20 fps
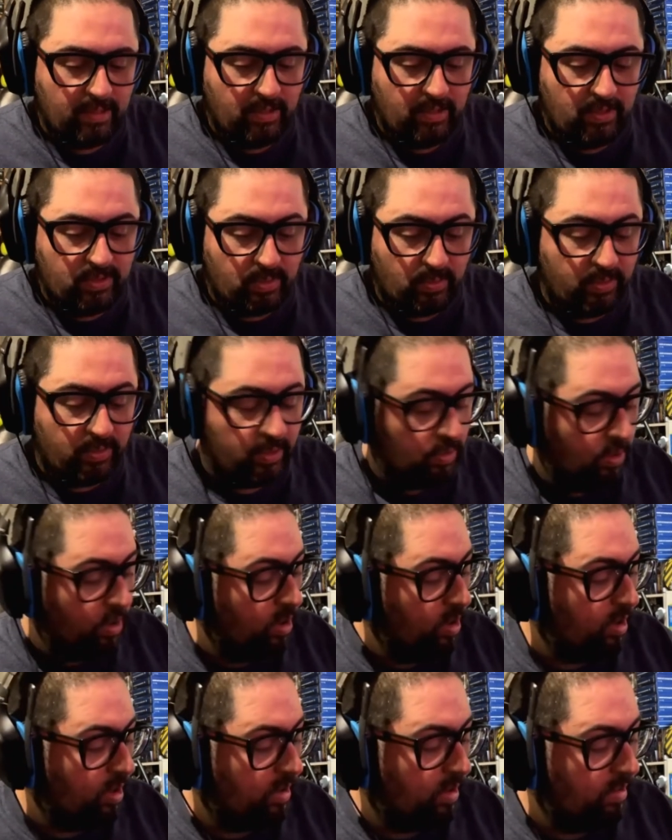So there
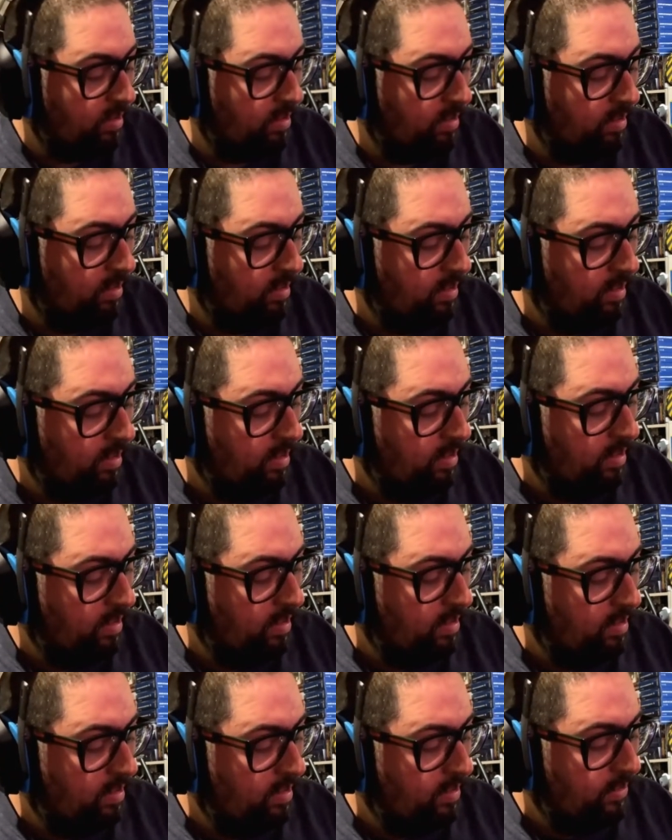are
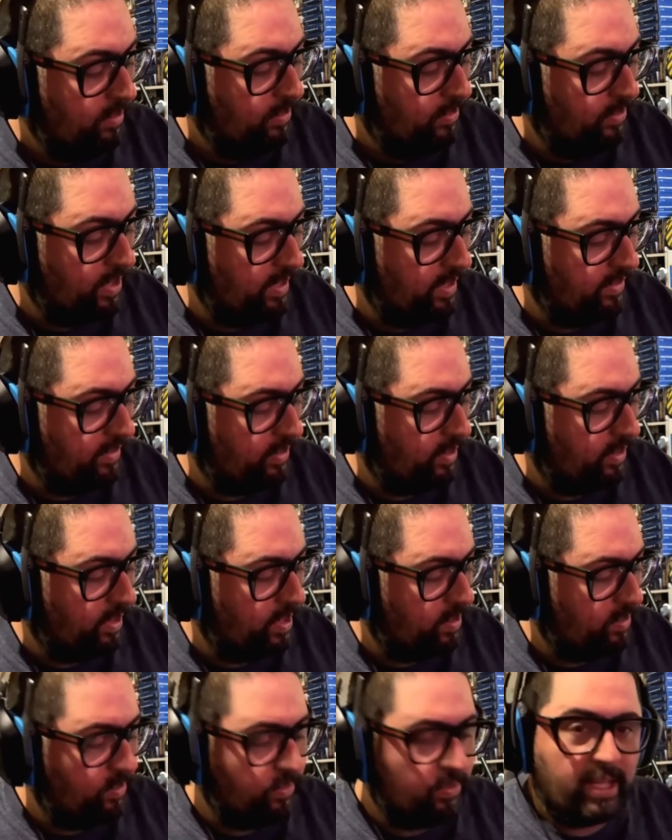things on
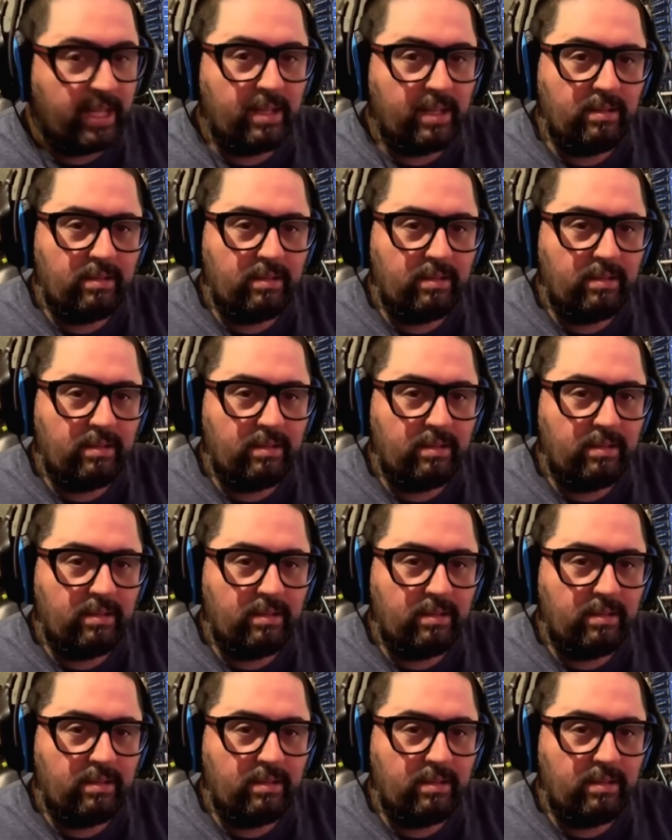here that